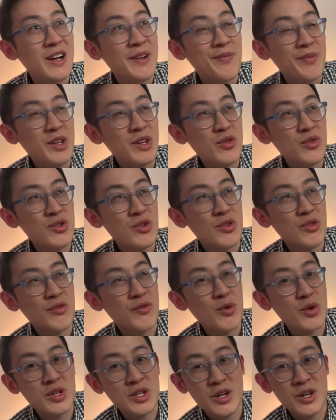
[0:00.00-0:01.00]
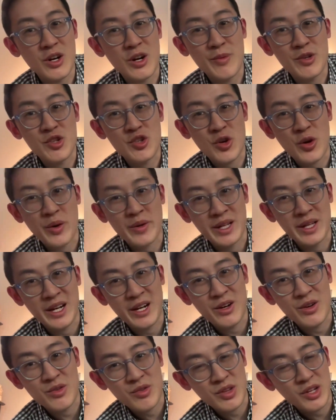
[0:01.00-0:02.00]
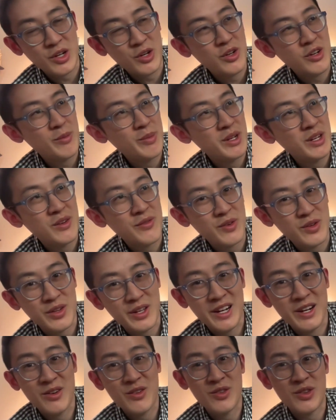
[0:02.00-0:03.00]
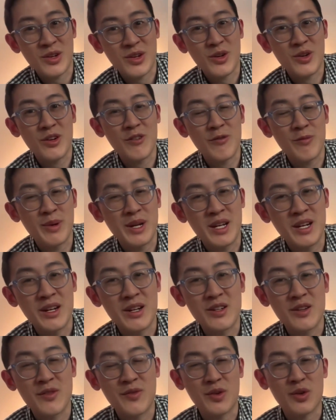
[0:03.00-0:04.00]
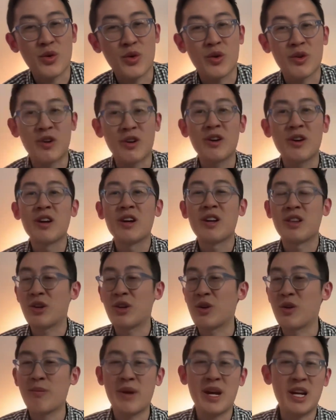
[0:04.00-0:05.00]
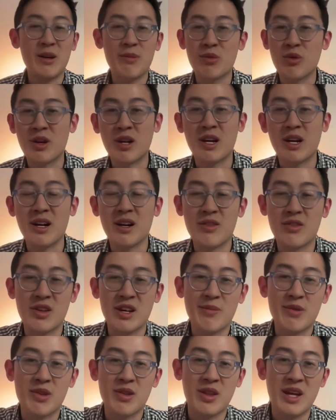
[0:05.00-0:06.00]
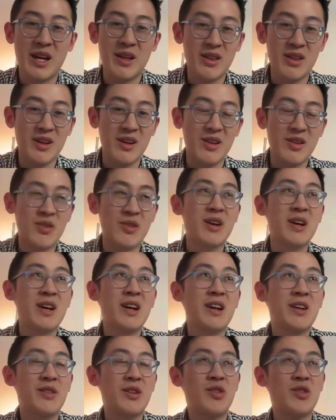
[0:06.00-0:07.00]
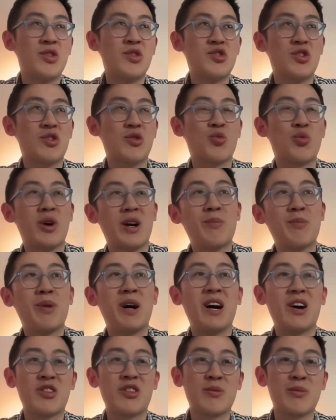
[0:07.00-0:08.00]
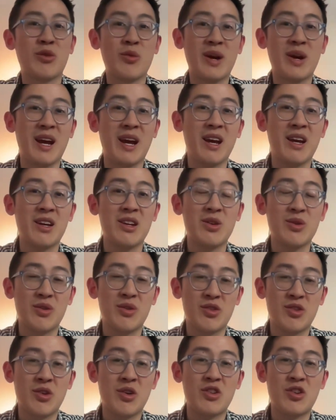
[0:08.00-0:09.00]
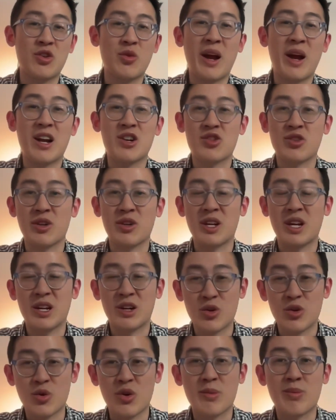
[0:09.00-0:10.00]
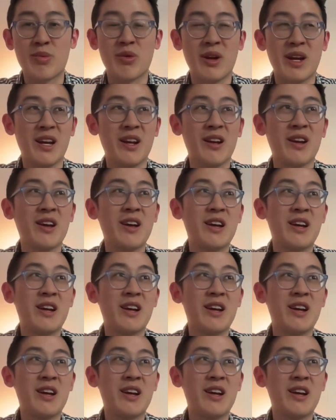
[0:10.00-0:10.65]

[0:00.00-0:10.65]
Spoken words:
These are just 14 arbitrary layers. They could have been different layers. They could have been in a different order. There are many more concepts than this. This is just one possible way you can start to gradually incorporate